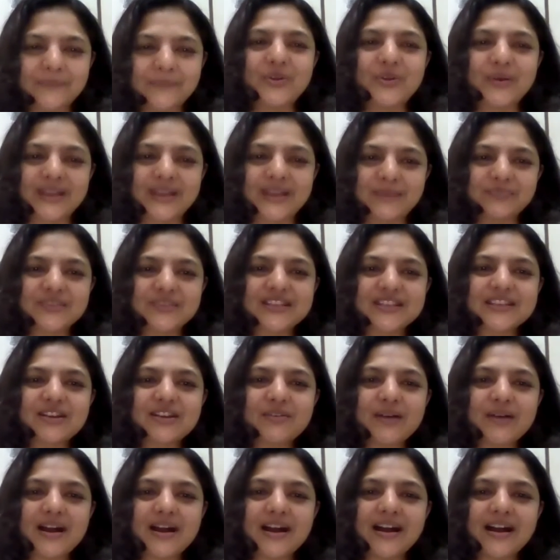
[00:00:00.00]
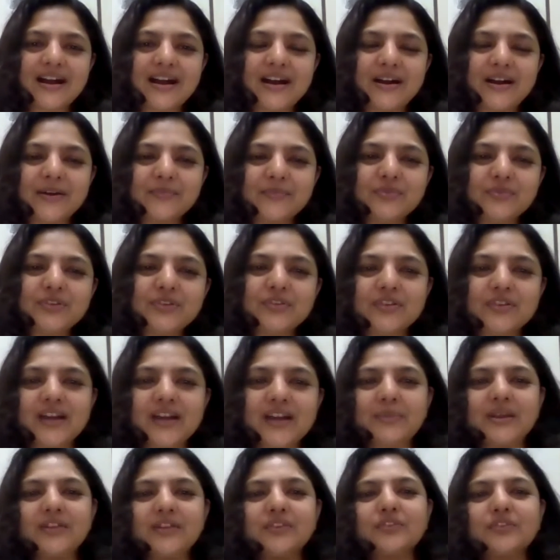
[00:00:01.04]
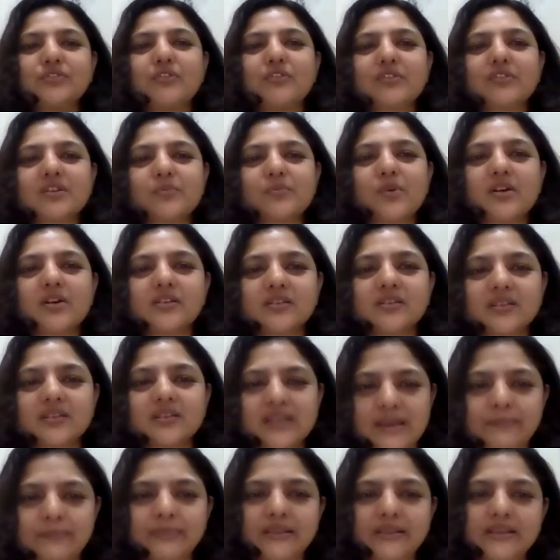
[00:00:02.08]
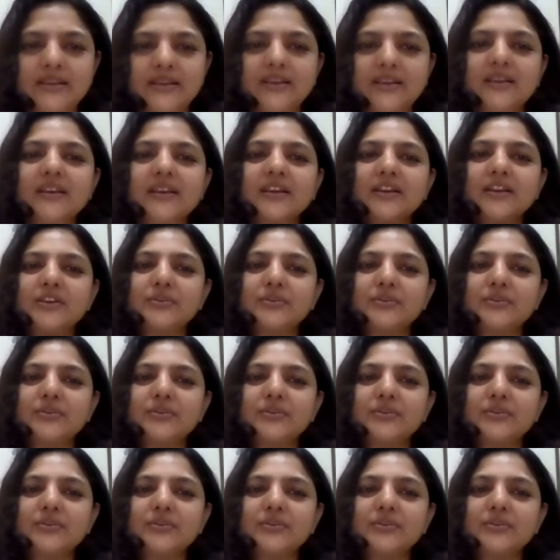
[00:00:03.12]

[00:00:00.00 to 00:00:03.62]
Okay, so uh, you know, coming, you talked about empathy.